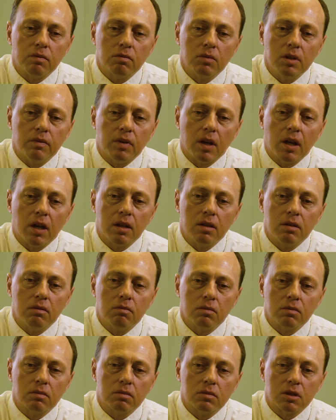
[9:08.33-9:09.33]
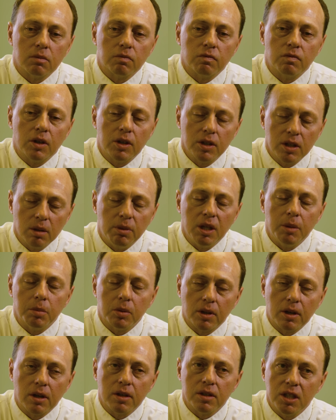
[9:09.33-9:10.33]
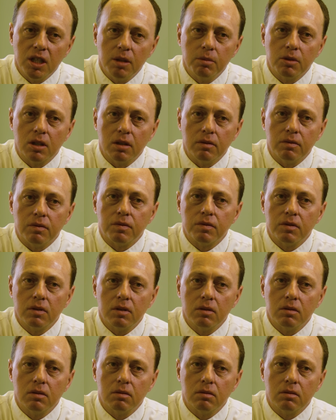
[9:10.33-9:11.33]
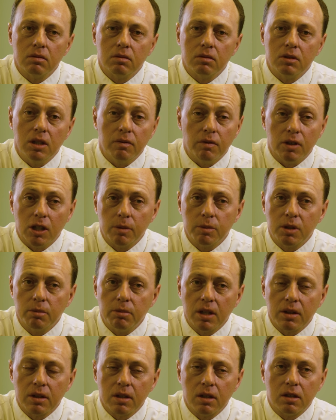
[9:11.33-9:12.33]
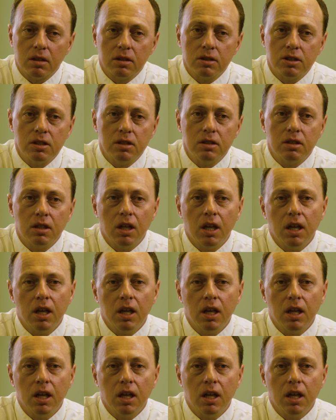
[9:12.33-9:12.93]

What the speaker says: We've had some very good people on our team that have developed the methodology